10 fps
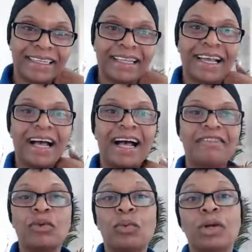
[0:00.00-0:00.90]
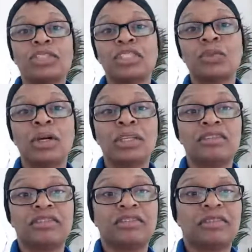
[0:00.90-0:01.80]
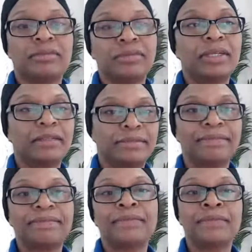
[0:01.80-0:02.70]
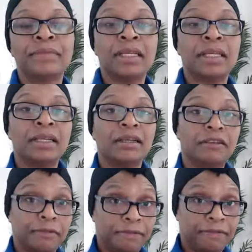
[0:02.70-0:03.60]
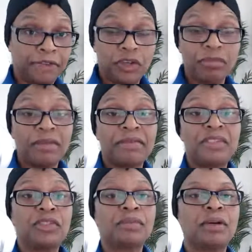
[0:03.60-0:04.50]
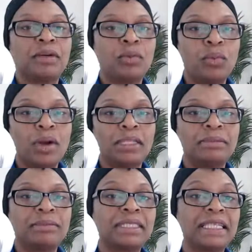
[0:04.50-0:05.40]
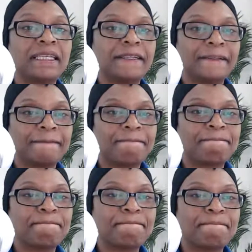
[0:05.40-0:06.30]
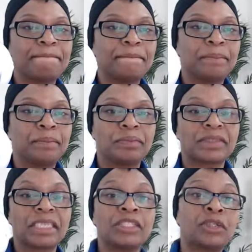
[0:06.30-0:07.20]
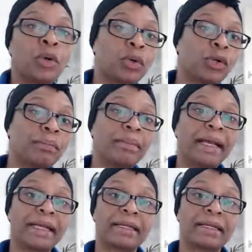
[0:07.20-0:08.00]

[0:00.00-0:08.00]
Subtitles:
after watching one of, well, few of my videos, but one in particular, it took her back.